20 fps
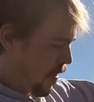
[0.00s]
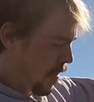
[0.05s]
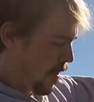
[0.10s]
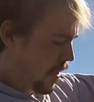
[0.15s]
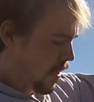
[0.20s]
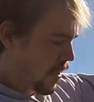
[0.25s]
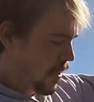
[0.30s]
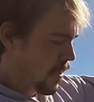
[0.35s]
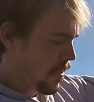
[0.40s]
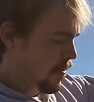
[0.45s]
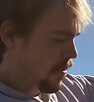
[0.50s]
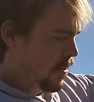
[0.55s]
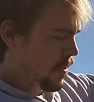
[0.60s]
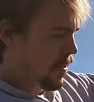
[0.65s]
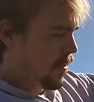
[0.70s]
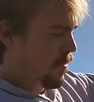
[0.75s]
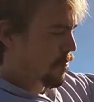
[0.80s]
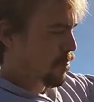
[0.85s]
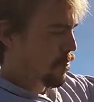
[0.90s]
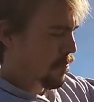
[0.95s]
thing here,
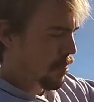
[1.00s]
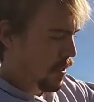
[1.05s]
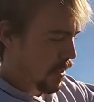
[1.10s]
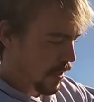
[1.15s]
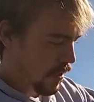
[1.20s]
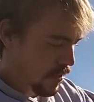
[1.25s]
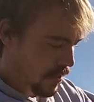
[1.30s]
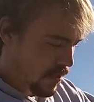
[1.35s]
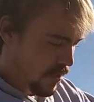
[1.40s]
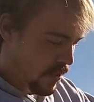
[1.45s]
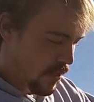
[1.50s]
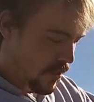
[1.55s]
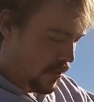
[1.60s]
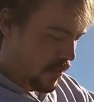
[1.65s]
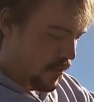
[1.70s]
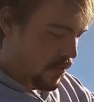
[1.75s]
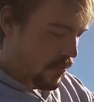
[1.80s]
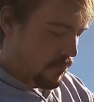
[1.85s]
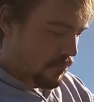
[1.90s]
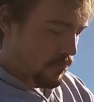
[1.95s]
black
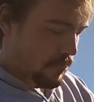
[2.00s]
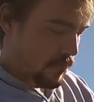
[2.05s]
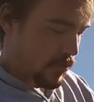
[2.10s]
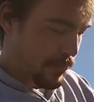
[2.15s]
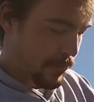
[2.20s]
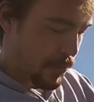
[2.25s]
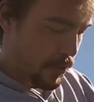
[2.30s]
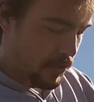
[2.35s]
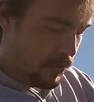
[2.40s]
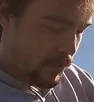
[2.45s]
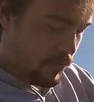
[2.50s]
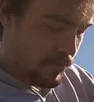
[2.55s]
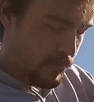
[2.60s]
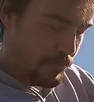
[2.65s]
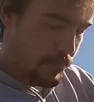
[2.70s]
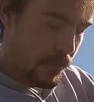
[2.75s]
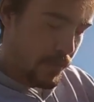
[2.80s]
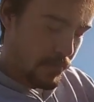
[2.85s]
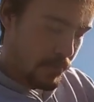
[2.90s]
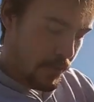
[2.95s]
spot,
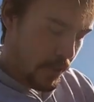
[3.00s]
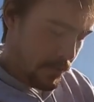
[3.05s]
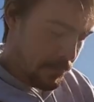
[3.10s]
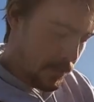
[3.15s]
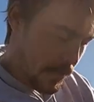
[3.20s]
black